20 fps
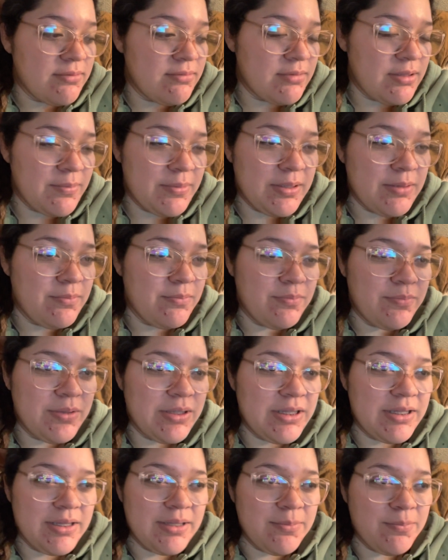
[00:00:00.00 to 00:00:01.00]
I mean,
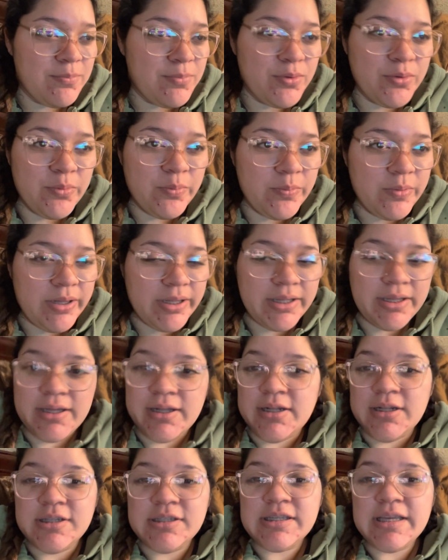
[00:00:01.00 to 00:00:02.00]
pee and poop like
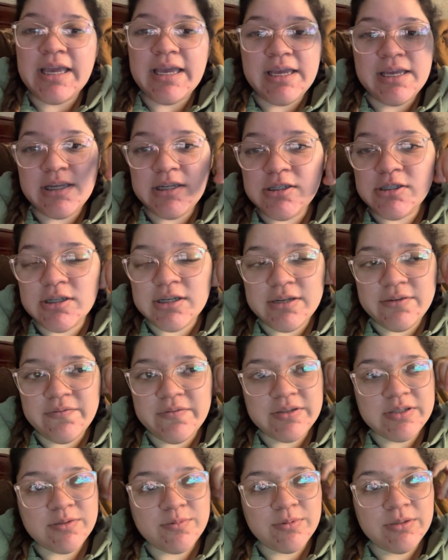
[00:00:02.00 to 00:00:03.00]
in its cage, and if
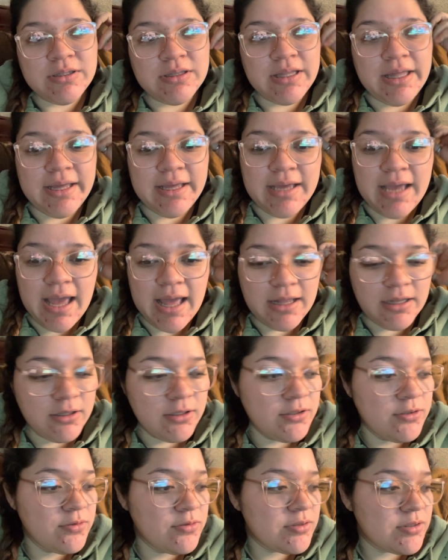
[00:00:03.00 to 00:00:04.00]
it's really like
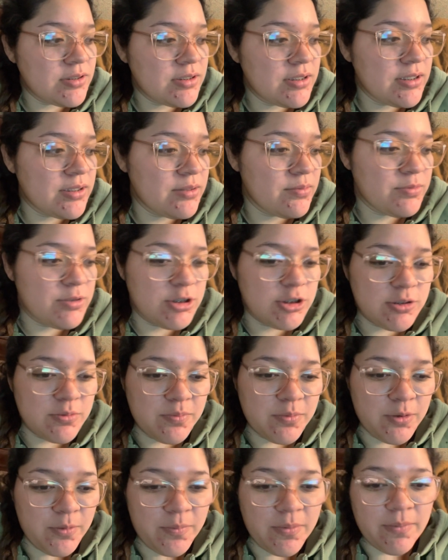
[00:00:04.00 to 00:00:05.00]
loose, just
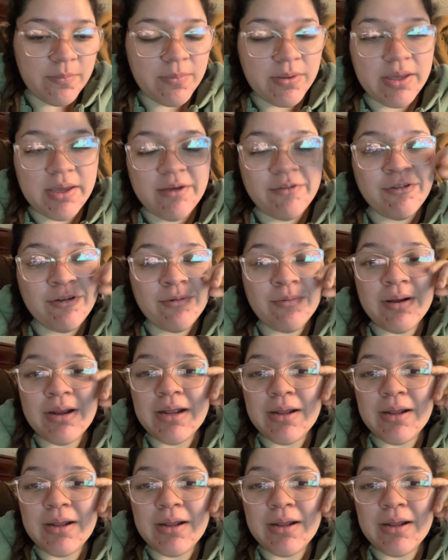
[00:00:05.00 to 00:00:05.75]
poop and pee everywhere.